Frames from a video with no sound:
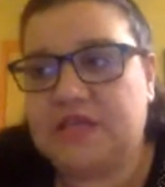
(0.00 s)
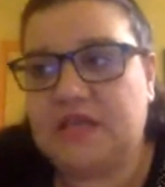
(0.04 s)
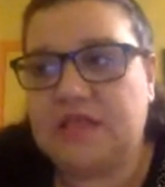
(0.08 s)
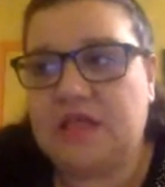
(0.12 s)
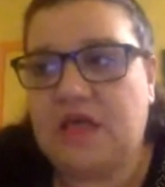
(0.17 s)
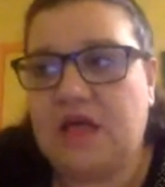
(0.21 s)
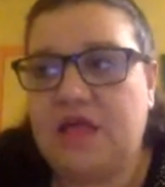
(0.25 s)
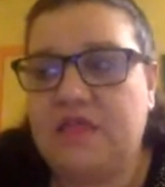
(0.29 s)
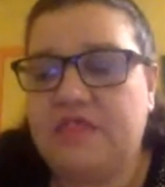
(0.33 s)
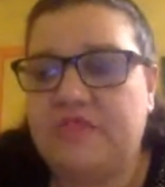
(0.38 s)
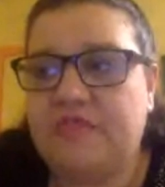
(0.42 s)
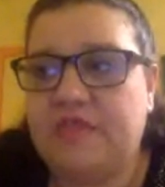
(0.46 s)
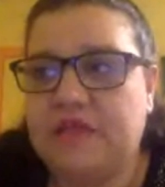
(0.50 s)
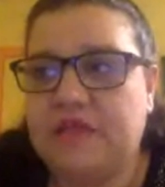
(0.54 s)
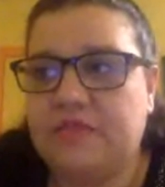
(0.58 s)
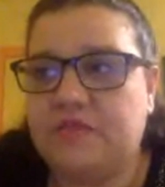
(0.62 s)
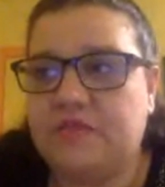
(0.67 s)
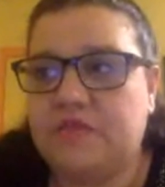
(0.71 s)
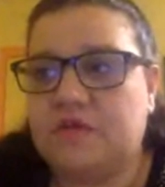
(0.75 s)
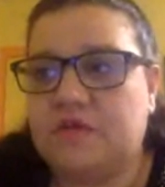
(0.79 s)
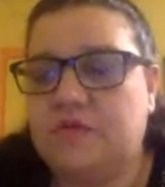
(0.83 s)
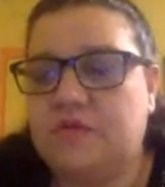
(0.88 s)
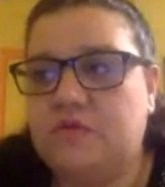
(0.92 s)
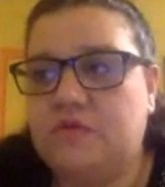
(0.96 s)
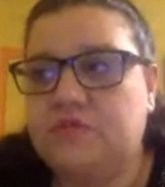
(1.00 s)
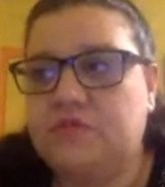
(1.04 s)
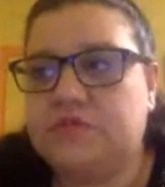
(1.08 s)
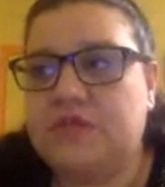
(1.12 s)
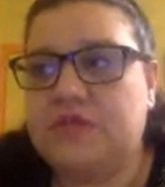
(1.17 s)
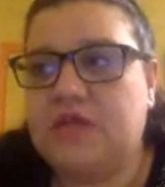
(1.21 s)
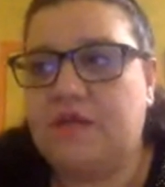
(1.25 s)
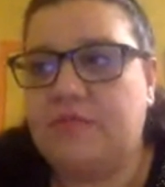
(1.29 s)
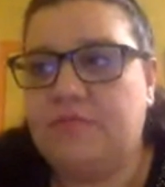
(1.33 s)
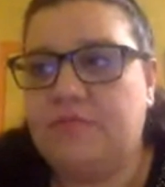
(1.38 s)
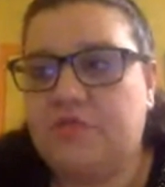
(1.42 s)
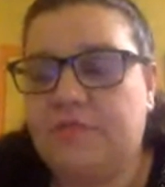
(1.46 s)
I think the cause
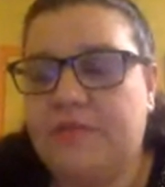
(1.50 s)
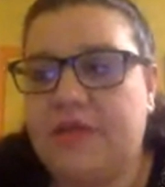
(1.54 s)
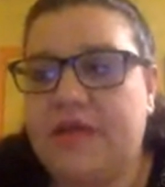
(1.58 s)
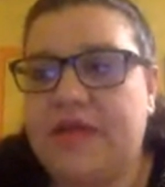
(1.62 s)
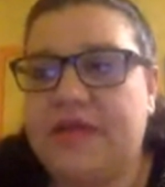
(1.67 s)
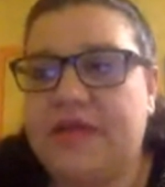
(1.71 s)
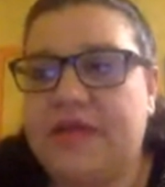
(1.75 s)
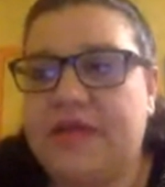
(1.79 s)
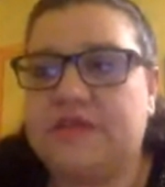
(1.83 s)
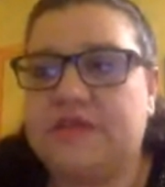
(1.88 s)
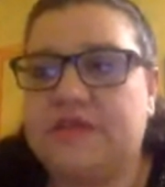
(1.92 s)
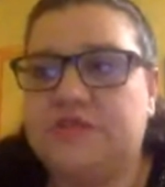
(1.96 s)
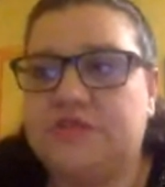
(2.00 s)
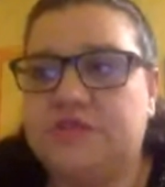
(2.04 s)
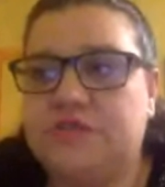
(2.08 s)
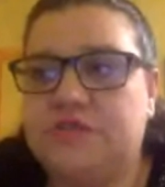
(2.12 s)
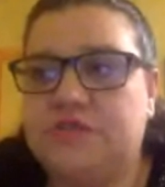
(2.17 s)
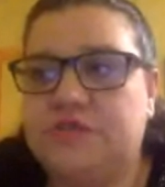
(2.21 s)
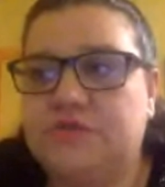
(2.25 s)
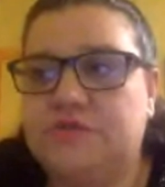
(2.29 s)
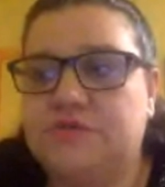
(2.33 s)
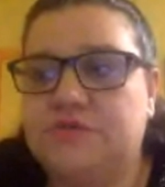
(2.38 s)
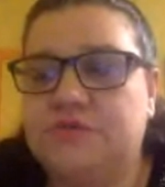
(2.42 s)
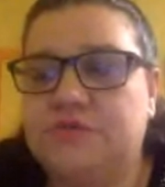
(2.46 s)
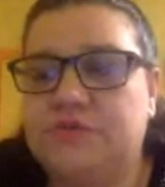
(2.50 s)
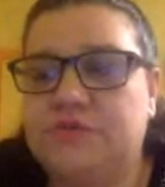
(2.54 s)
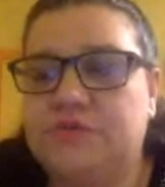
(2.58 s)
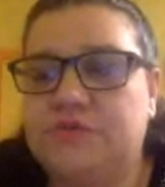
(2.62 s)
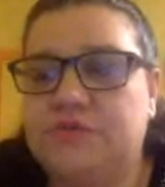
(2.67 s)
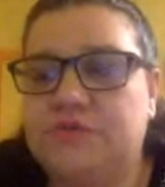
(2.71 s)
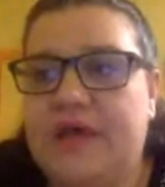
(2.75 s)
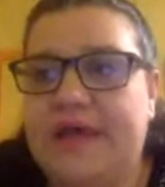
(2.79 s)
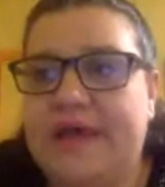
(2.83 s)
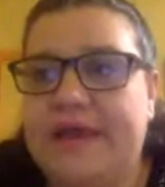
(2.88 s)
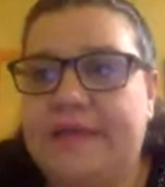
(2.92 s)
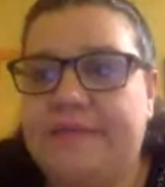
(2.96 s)
comes back to
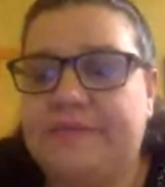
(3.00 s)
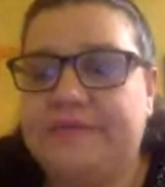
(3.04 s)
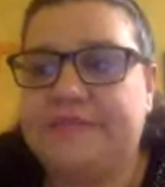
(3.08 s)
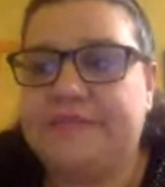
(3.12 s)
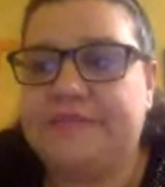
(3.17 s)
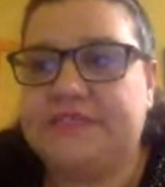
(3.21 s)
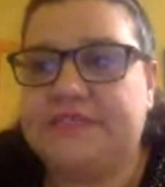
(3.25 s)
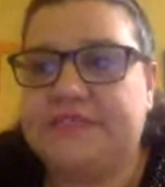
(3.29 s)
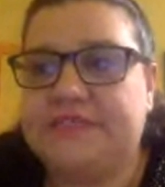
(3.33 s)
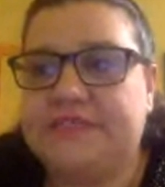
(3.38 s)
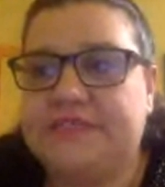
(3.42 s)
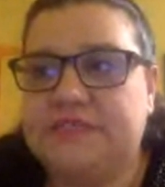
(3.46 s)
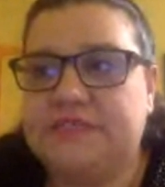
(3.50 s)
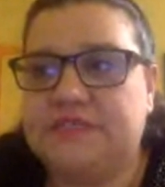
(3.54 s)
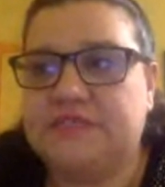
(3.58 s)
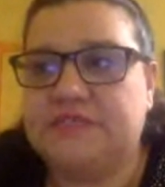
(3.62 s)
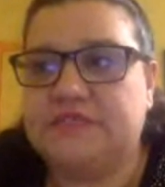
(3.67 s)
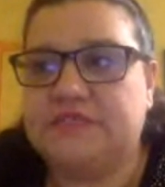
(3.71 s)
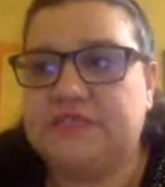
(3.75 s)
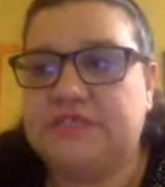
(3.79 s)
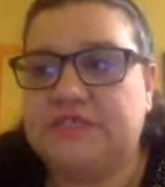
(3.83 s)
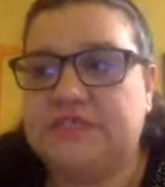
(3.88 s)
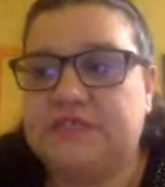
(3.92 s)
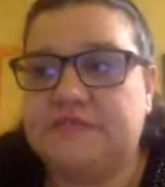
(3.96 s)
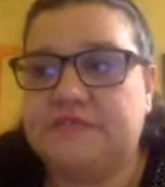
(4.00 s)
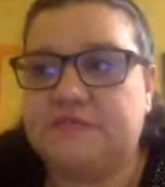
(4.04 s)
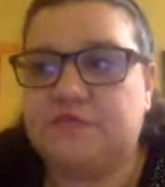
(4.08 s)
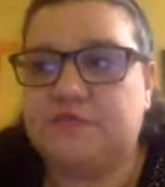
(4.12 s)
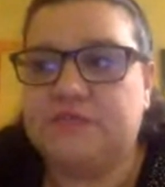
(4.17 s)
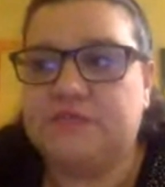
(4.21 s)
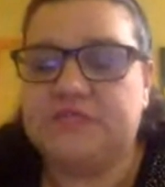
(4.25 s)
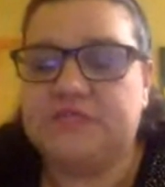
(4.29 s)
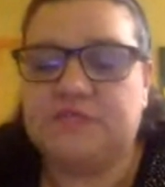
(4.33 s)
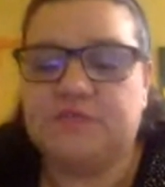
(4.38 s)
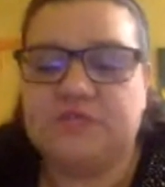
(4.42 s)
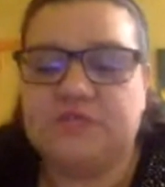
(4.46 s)
an epistemic shift
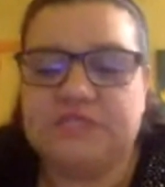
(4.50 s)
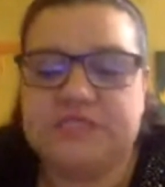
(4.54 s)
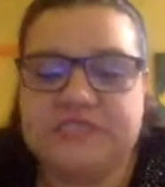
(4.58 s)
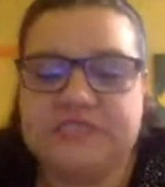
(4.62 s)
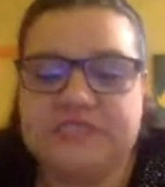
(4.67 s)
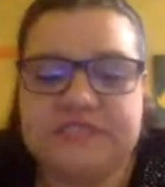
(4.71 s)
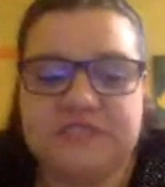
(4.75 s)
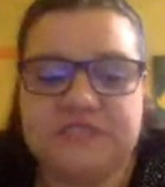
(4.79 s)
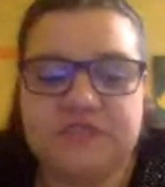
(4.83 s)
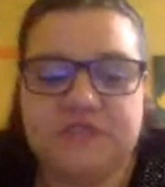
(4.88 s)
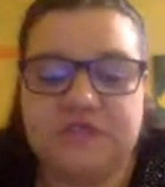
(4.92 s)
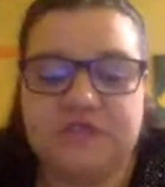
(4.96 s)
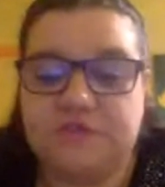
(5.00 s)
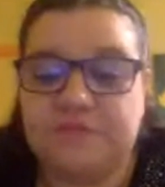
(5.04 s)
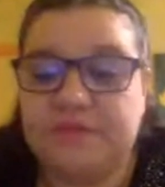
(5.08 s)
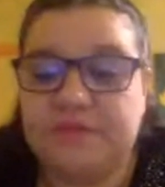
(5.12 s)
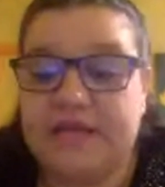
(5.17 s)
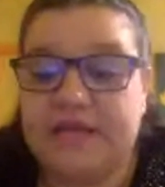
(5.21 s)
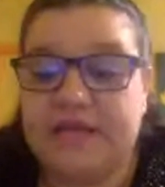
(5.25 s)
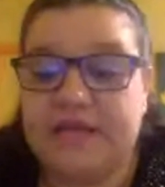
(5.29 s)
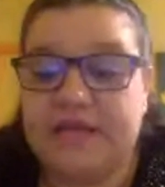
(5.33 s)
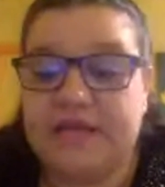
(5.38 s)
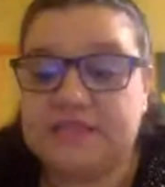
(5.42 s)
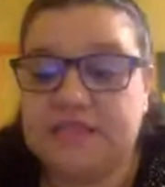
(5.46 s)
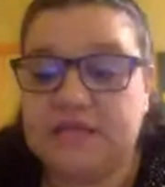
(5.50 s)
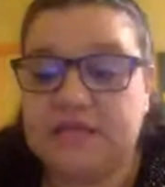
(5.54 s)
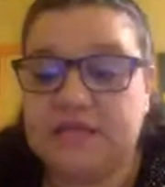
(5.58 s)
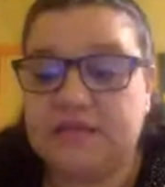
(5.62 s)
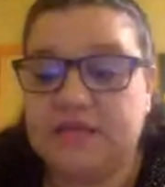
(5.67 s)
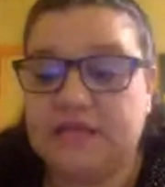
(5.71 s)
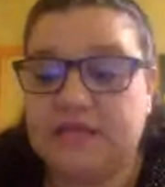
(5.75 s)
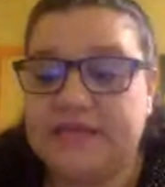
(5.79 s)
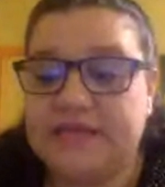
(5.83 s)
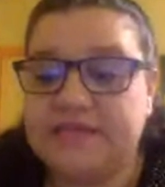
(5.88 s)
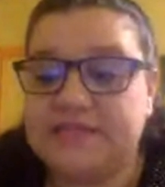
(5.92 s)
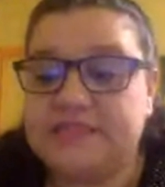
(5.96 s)
which took place in the
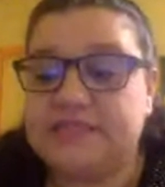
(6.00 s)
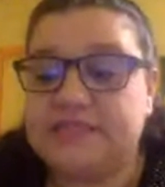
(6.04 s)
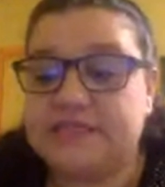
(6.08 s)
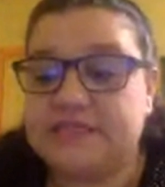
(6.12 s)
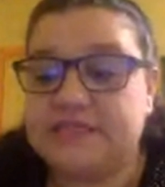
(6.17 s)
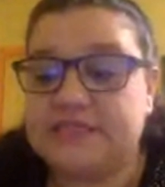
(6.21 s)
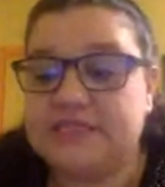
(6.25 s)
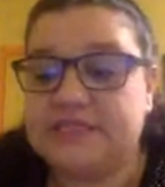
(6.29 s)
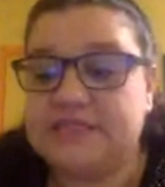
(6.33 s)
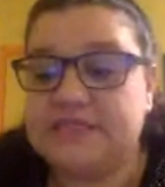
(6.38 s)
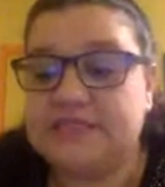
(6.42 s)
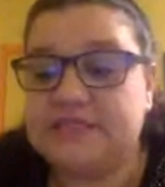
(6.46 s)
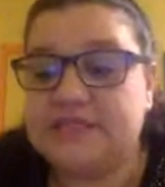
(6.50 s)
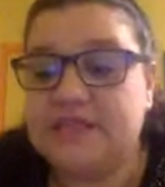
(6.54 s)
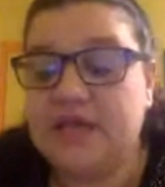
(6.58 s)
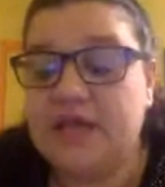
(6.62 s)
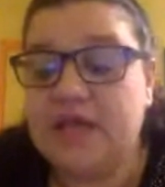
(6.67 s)
late 60s,